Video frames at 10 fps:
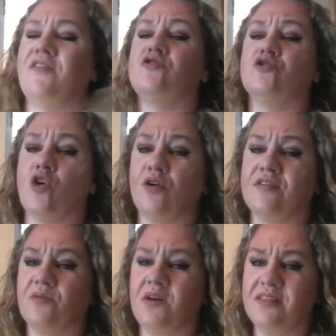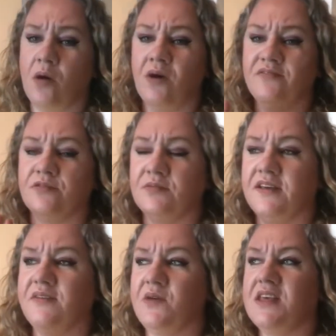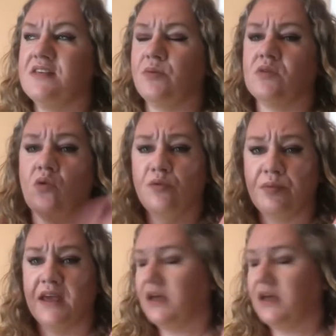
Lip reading: shock because the one that I won from Levy's was all the bright